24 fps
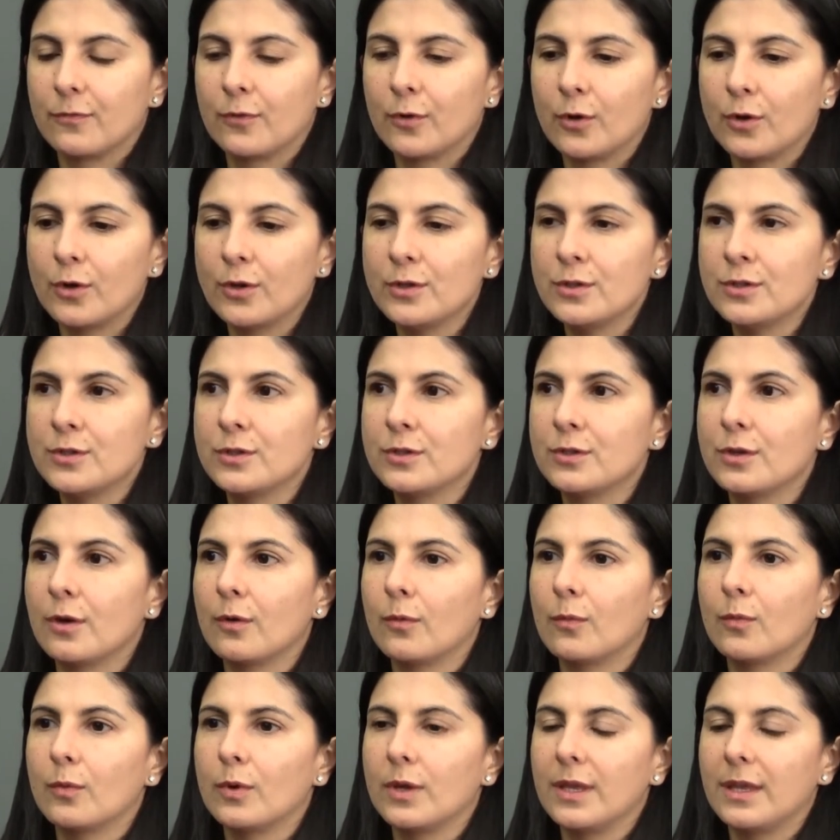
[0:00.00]
First,
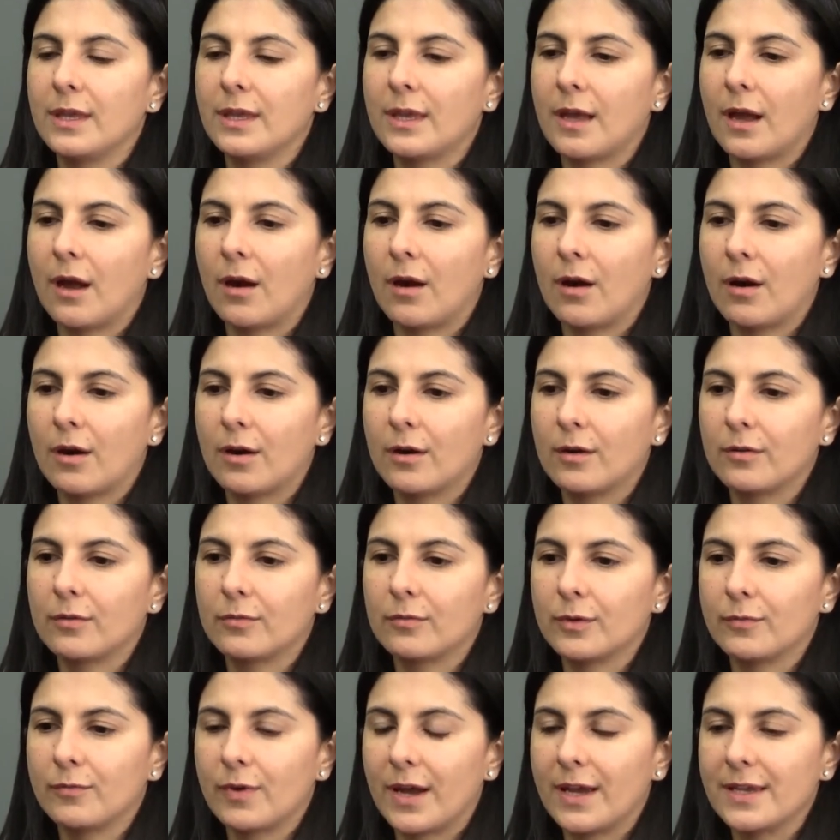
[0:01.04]
we are
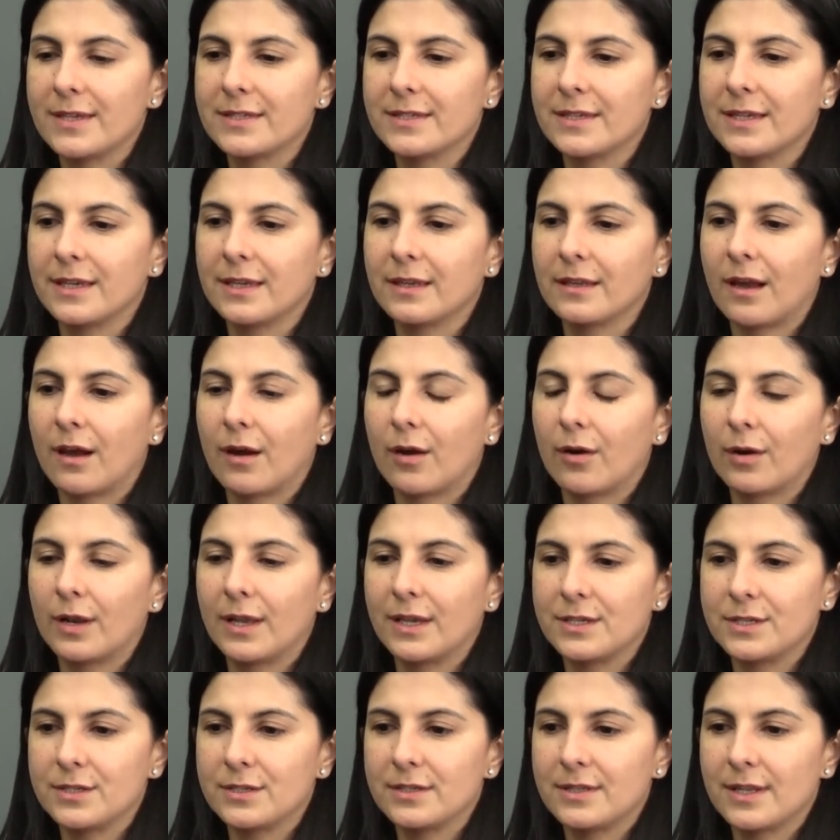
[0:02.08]
revising our
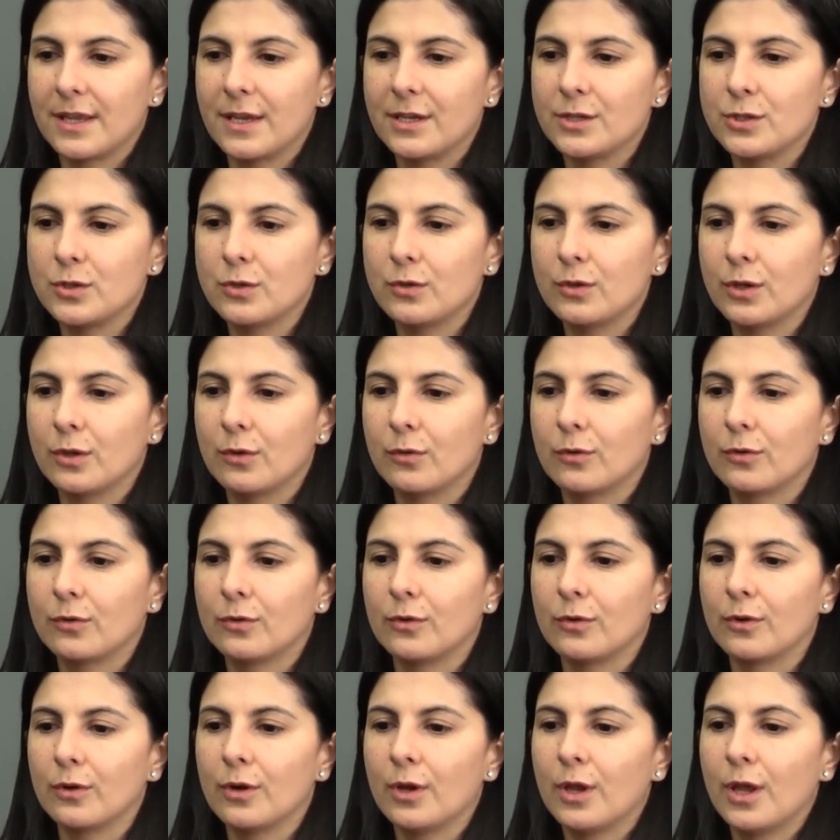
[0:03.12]
legislation in
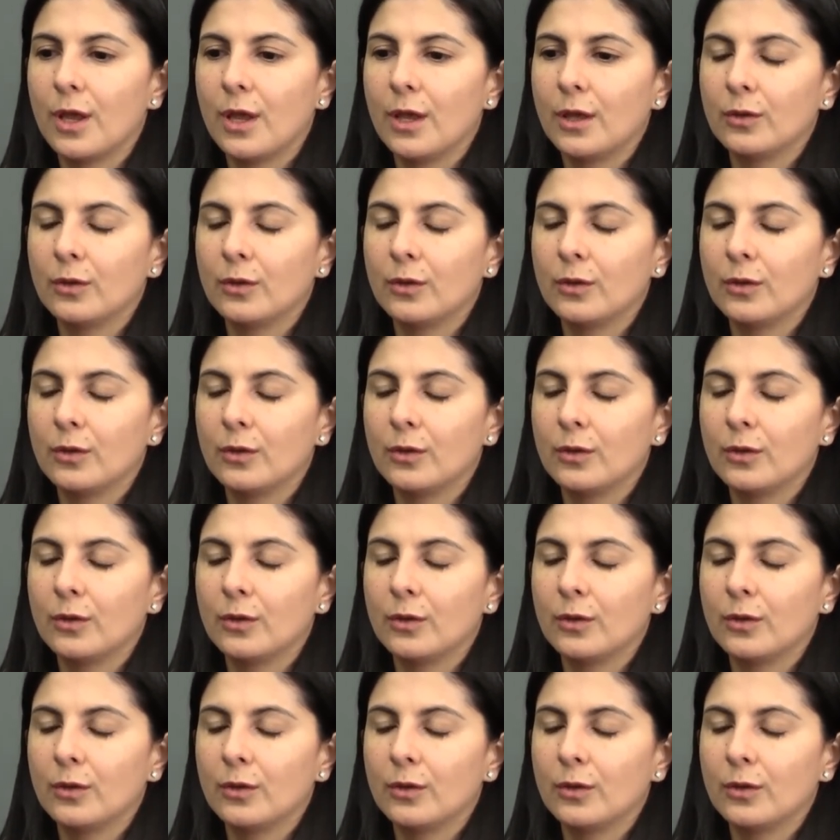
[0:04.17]
order